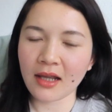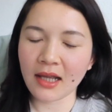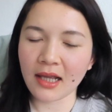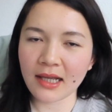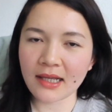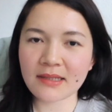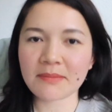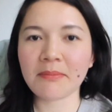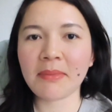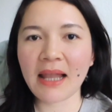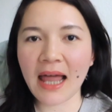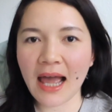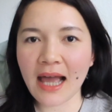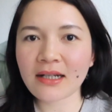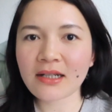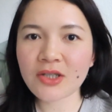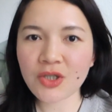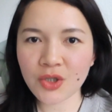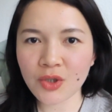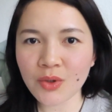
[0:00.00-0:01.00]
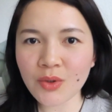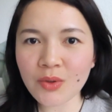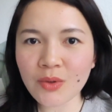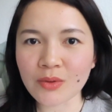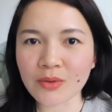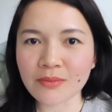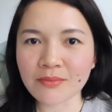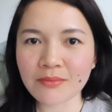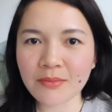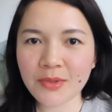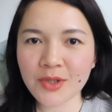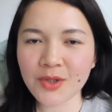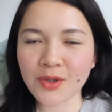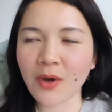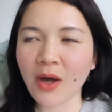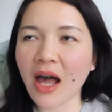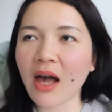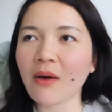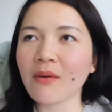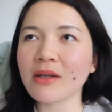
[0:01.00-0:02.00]
is black too,
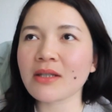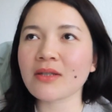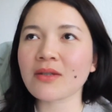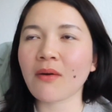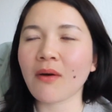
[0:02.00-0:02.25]
so I was